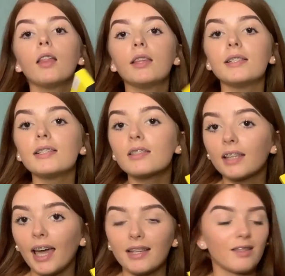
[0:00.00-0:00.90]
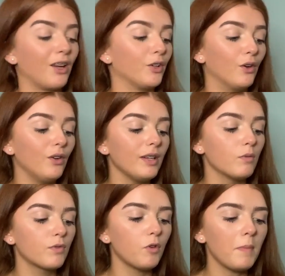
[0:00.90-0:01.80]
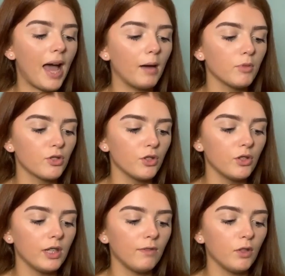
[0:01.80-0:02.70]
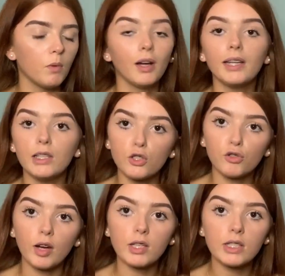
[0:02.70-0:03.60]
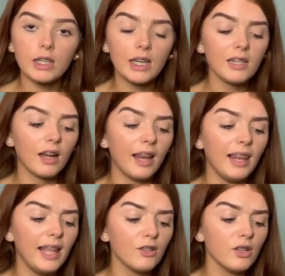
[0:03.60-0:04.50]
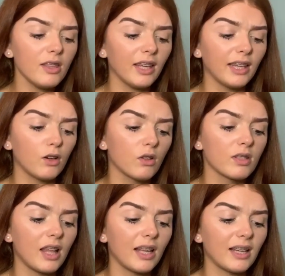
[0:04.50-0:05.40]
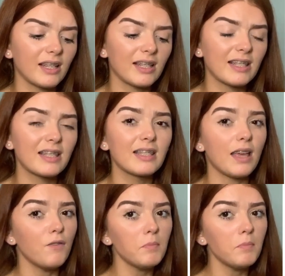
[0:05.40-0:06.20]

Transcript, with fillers: This is the case that I got. It was from Amazon, if you are interested. I literally think it costs like £7.